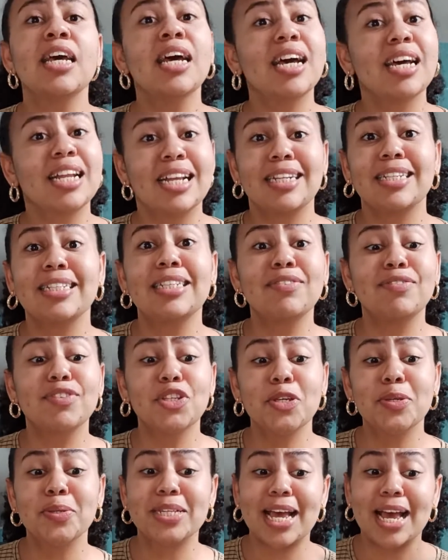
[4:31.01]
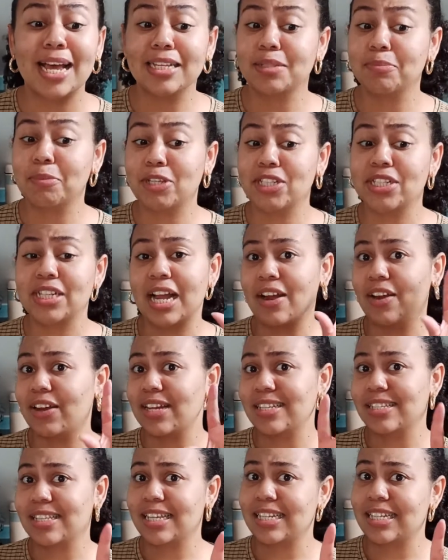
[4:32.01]
and I didn't even use as much carrot
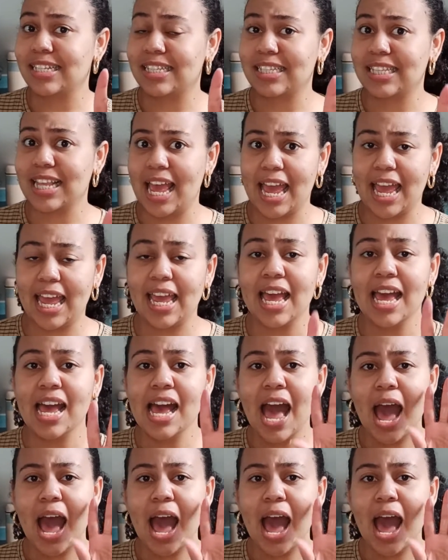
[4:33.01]
as they did say.